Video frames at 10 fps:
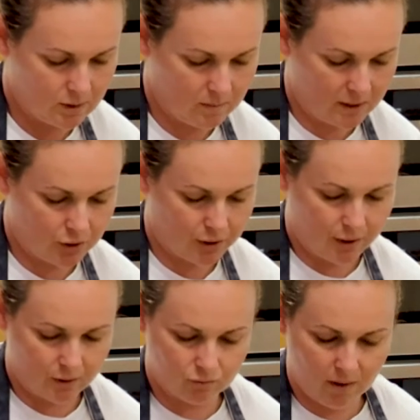Just make sure
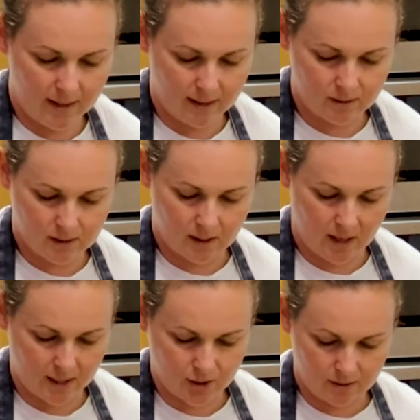it goes right out to
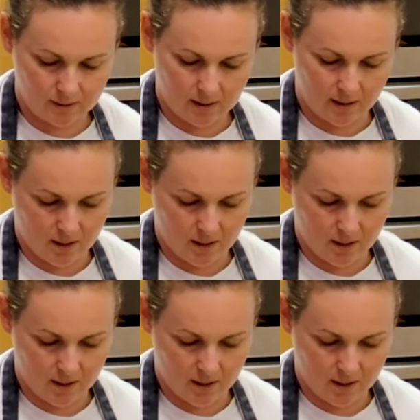the edges,